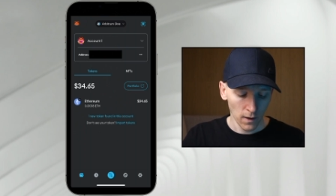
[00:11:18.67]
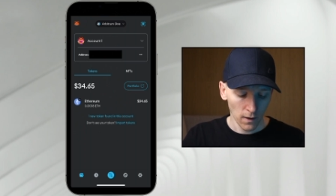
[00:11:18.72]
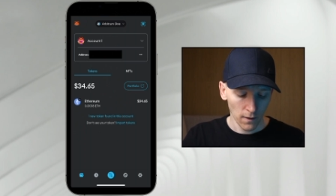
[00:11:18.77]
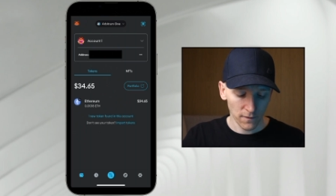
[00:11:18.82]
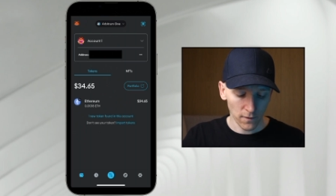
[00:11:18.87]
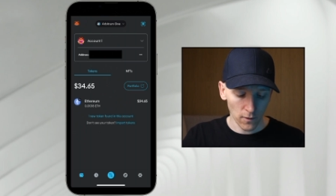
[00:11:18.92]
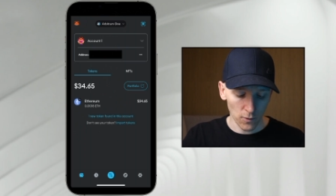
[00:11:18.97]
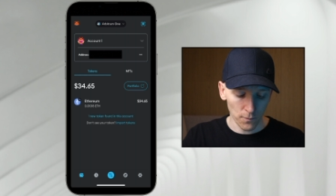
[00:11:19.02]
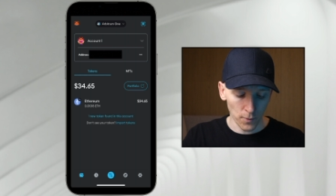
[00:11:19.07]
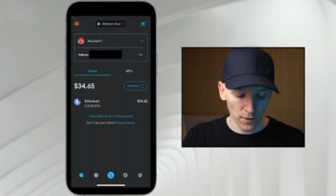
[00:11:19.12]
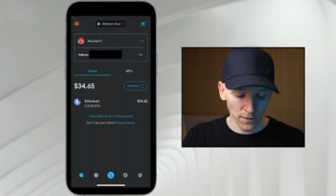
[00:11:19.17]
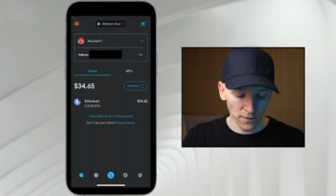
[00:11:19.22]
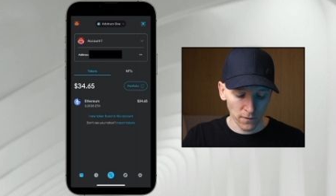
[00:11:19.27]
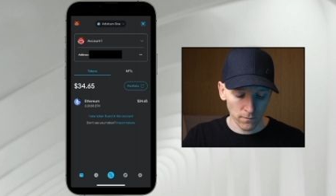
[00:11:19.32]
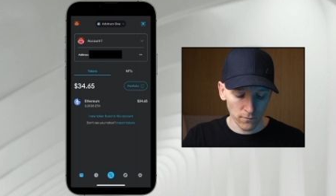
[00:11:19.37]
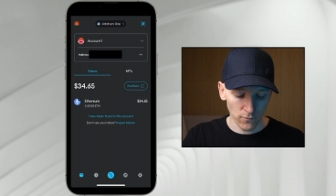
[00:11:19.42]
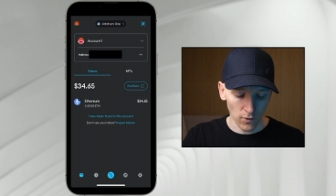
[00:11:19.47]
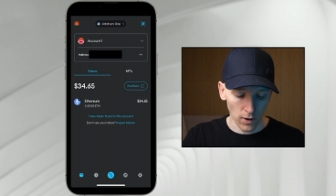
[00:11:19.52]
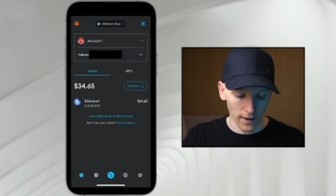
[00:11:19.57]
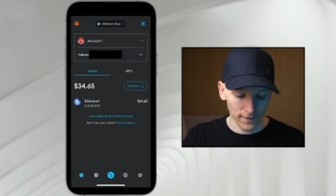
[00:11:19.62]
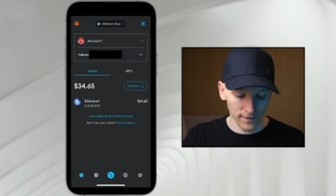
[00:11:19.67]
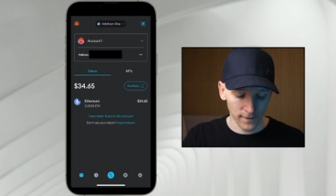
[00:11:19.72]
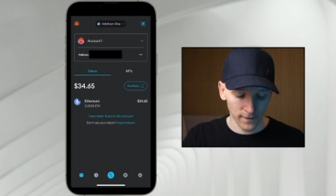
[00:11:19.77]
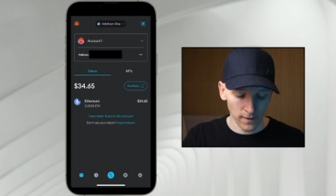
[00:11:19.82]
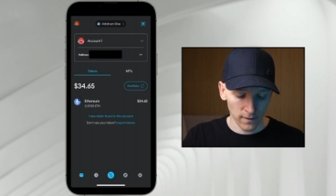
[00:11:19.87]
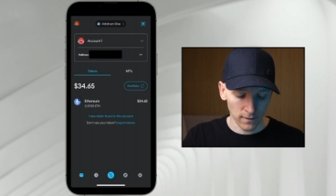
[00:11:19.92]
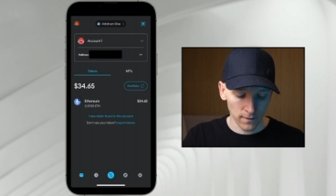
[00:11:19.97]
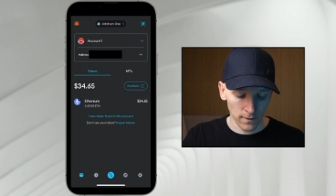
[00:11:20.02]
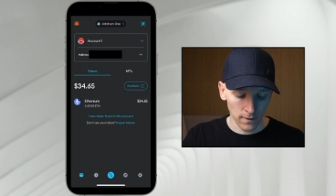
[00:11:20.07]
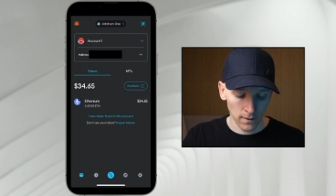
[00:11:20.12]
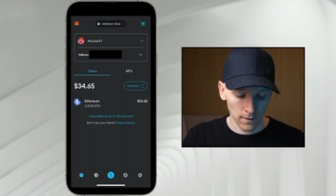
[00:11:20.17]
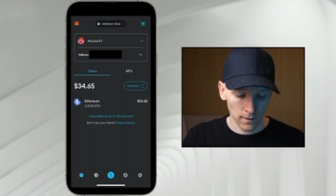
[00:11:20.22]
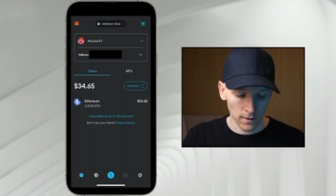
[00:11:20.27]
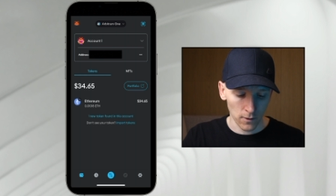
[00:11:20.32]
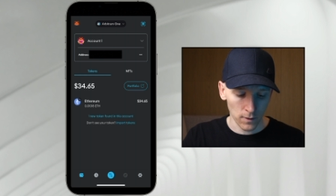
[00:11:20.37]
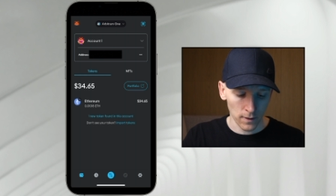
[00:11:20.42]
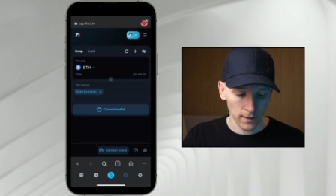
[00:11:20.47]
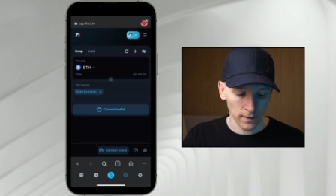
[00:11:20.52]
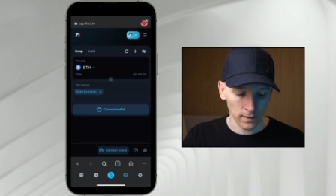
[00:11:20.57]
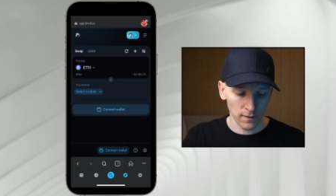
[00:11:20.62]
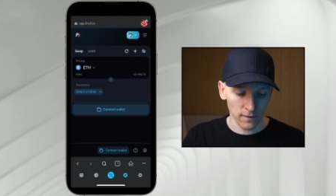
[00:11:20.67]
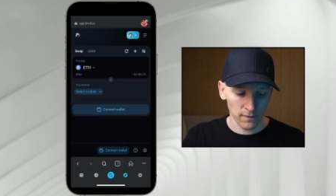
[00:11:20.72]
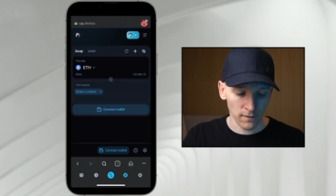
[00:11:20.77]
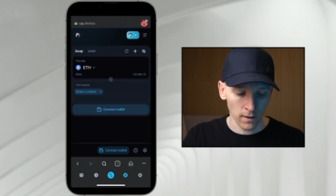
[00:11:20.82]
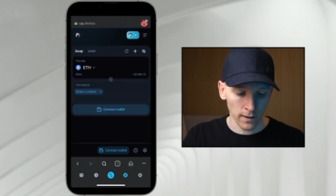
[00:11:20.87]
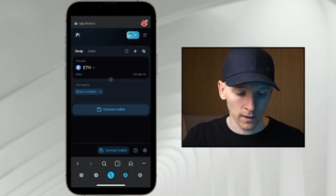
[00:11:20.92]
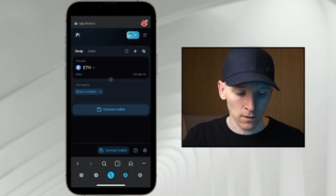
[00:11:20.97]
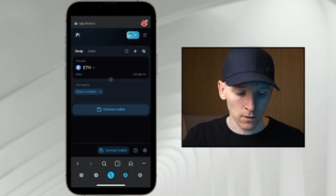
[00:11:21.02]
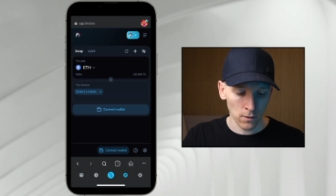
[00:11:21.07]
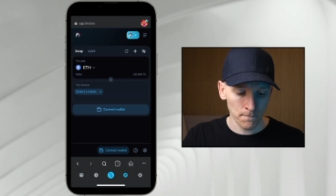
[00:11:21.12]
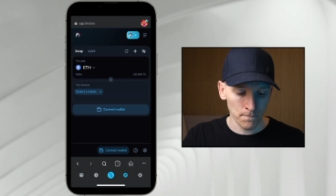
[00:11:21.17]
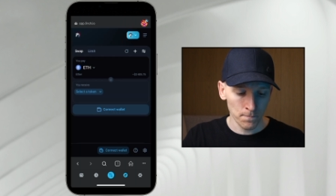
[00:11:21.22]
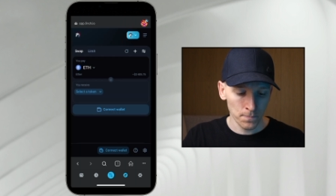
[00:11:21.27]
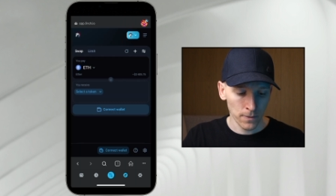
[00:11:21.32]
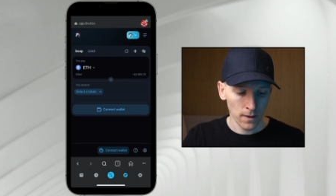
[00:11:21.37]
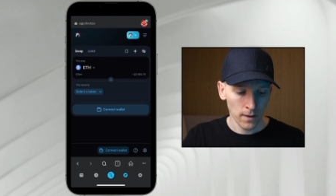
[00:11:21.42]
So bottom right center, I'll click this icon,